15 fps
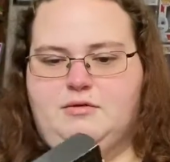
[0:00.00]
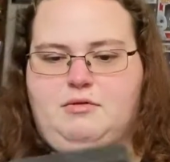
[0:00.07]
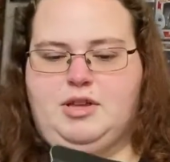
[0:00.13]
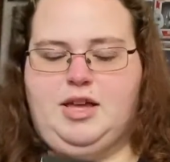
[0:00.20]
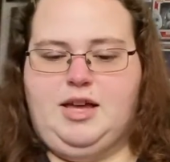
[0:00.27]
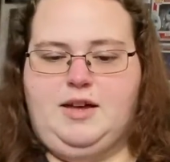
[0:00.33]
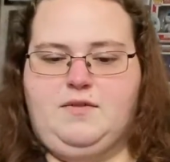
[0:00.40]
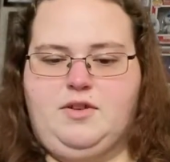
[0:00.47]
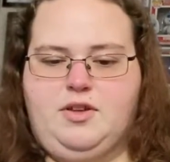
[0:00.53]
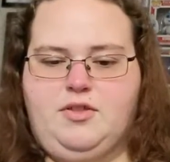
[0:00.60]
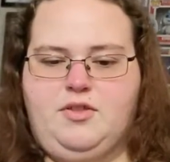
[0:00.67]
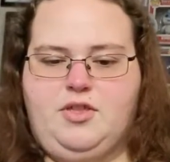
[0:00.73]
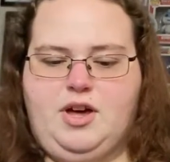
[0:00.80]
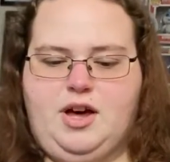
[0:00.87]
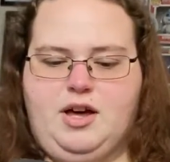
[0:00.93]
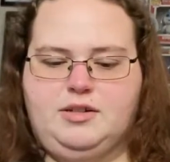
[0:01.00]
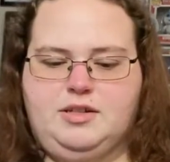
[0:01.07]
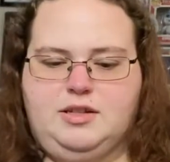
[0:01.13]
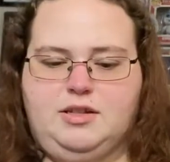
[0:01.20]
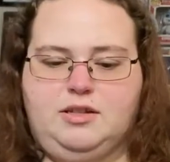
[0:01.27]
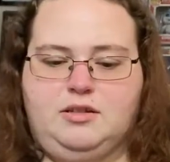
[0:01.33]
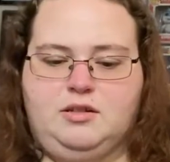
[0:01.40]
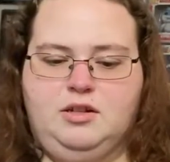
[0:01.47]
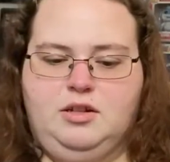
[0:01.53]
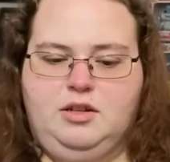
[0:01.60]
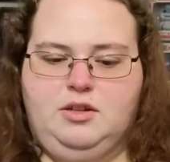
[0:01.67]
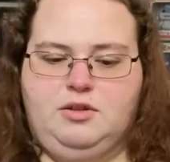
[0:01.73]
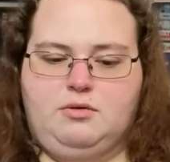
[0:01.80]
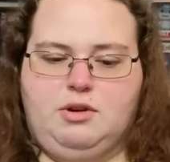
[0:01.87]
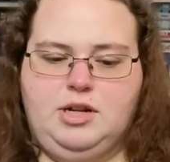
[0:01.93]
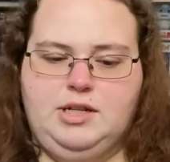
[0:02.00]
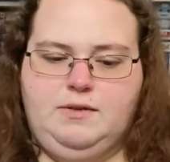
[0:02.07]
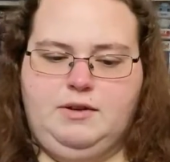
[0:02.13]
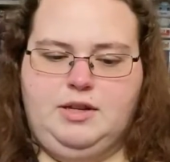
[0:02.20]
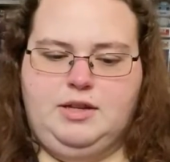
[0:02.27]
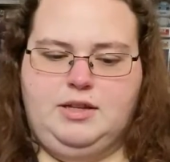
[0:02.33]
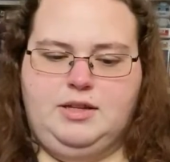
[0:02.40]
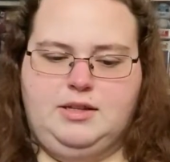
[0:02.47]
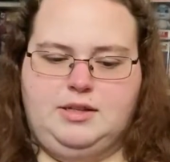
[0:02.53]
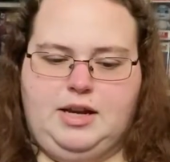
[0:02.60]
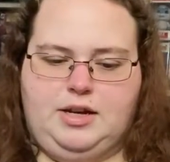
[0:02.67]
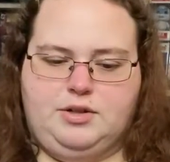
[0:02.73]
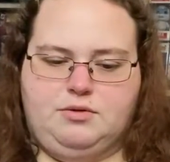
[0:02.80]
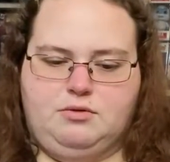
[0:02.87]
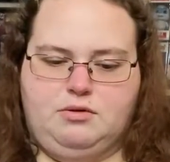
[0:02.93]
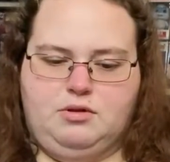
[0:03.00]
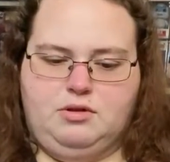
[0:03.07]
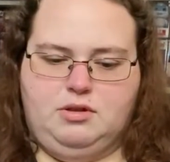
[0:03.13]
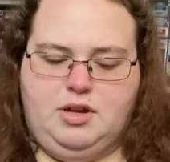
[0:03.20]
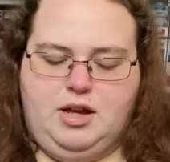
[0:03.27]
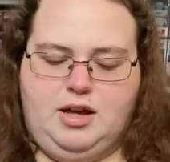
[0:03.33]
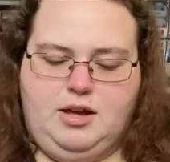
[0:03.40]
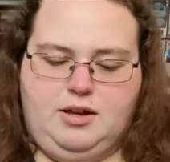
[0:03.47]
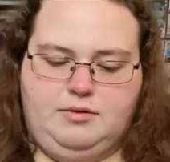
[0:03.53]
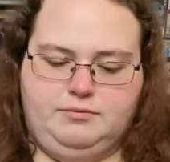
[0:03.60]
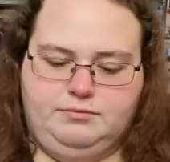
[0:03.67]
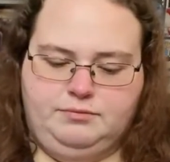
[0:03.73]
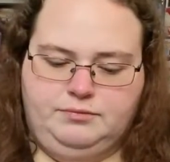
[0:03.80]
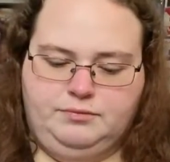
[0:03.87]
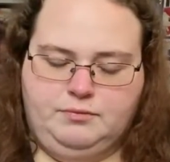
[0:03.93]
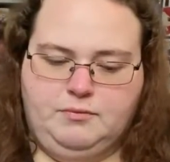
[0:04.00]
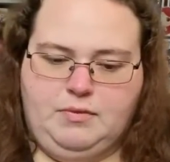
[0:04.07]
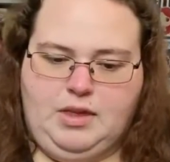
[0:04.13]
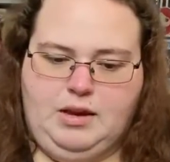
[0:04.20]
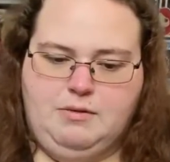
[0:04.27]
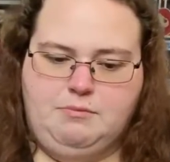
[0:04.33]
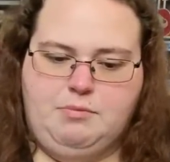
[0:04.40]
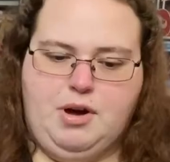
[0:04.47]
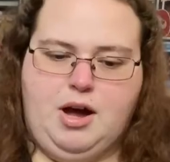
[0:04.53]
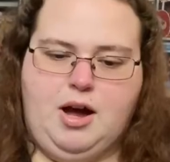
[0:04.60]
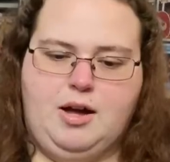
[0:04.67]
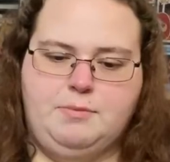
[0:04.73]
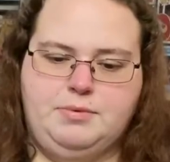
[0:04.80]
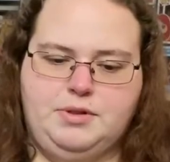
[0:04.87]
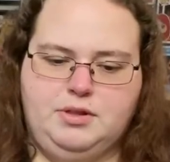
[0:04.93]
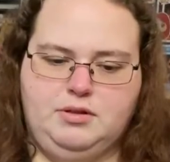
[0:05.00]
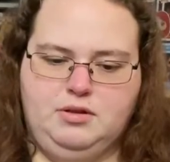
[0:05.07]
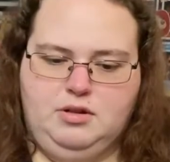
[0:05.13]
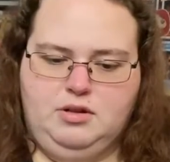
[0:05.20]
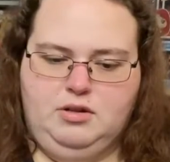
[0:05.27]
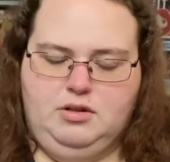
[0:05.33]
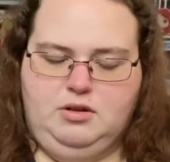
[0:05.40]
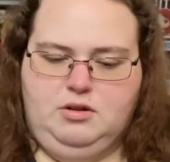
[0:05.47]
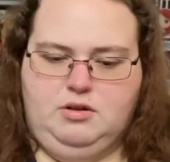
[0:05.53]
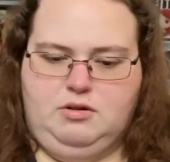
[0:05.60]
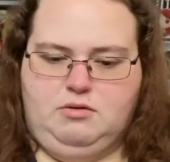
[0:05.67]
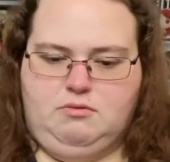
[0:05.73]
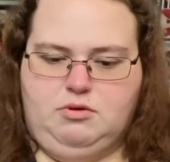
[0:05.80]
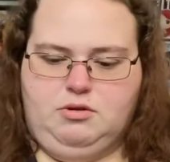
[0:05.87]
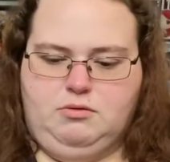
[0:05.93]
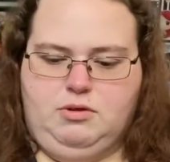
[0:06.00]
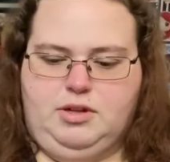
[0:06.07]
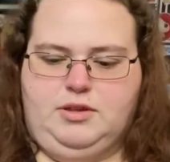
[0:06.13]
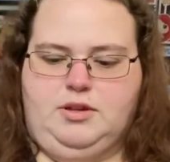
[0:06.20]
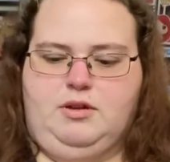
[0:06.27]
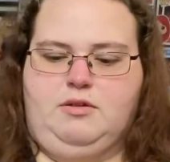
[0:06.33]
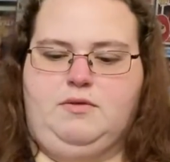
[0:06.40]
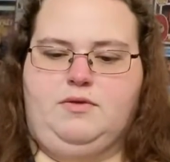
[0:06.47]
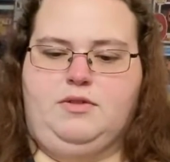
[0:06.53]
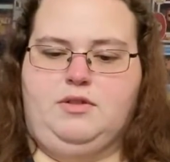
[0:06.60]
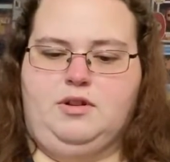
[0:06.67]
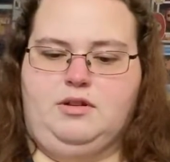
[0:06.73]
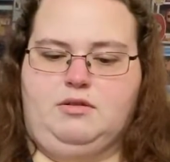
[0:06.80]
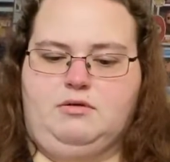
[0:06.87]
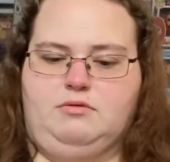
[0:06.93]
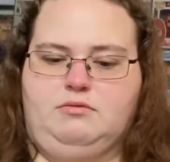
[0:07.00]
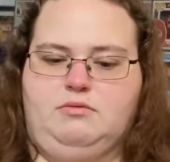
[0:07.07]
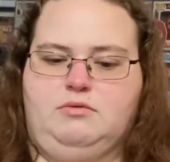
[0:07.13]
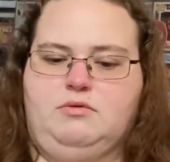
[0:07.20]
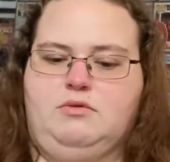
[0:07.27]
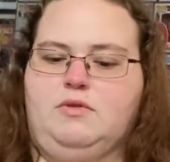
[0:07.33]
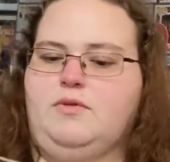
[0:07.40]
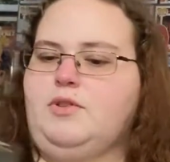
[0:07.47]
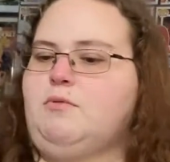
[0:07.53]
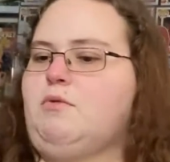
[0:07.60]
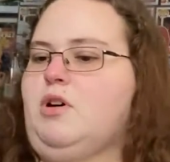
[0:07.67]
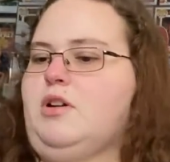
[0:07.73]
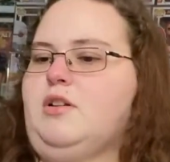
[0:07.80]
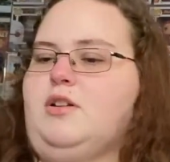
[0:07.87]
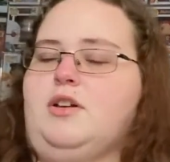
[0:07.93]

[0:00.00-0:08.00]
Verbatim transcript: we have that, and then the rest of it is actual uh, pops. Real quick though, if they're if you want to